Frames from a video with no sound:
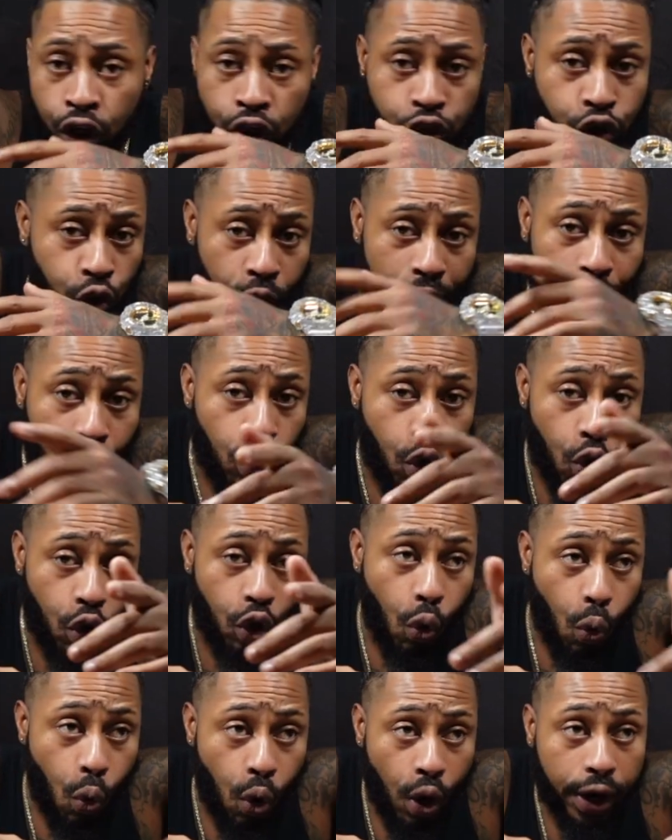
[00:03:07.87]
so they'll go
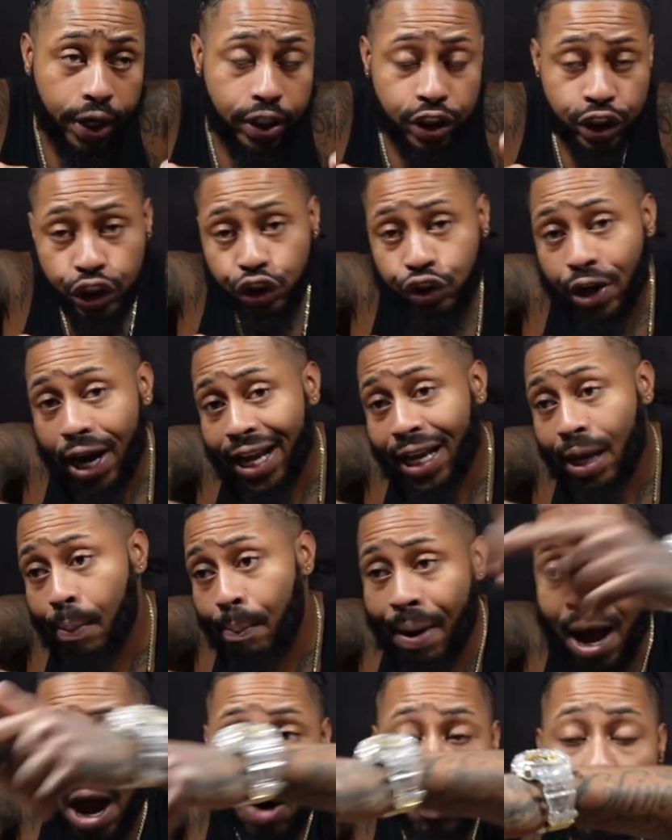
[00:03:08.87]
to work to try and
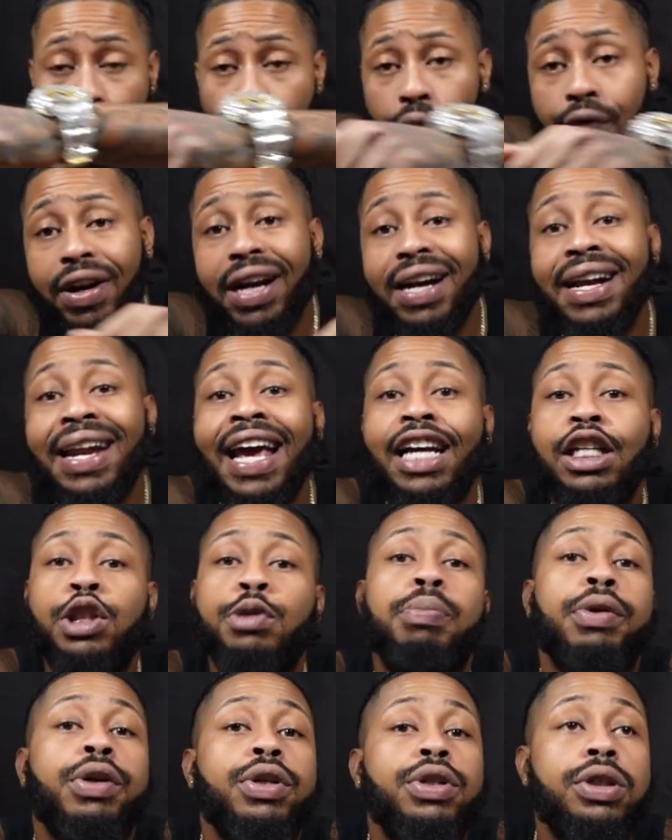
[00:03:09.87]
get power over the
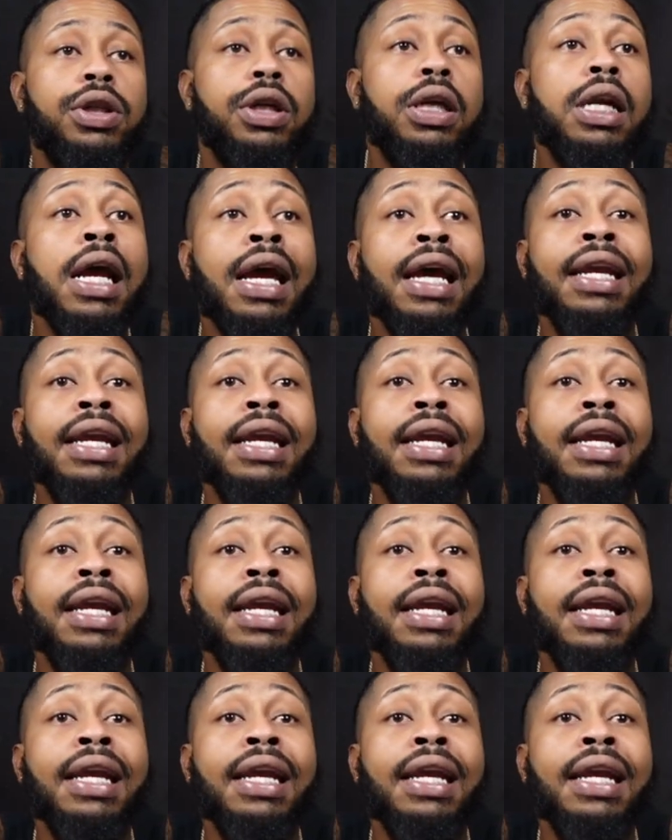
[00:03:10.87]
next person.